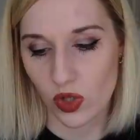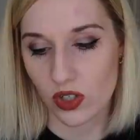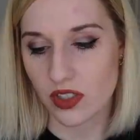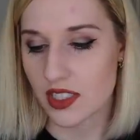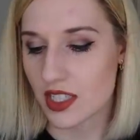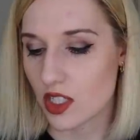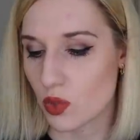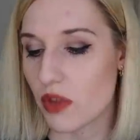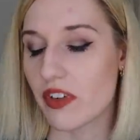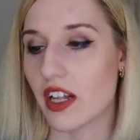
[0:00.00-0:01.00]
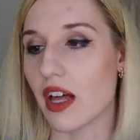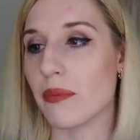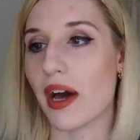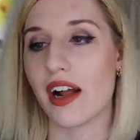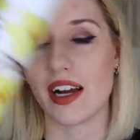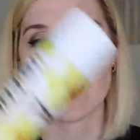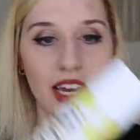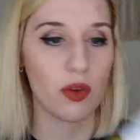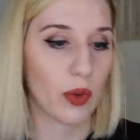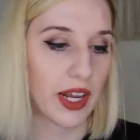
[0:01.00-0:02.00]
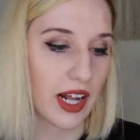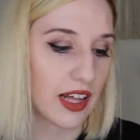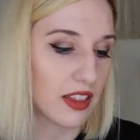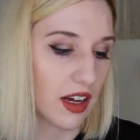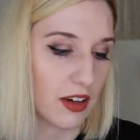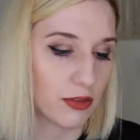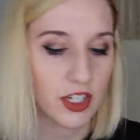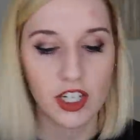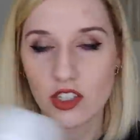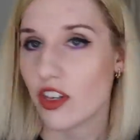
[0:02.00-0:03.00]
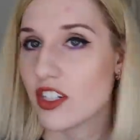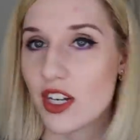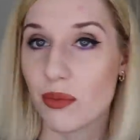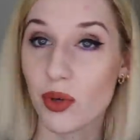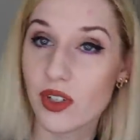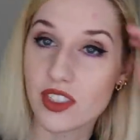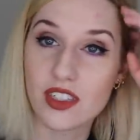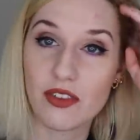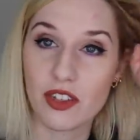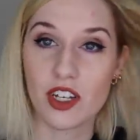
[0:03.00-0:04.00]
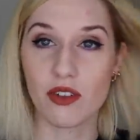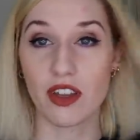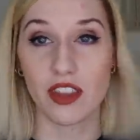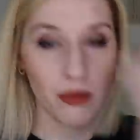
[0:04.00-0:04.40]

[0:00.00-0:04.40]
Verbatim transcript: or this says sweet vanilla, but I can't wait. I love dry shampoo. It's definitely a great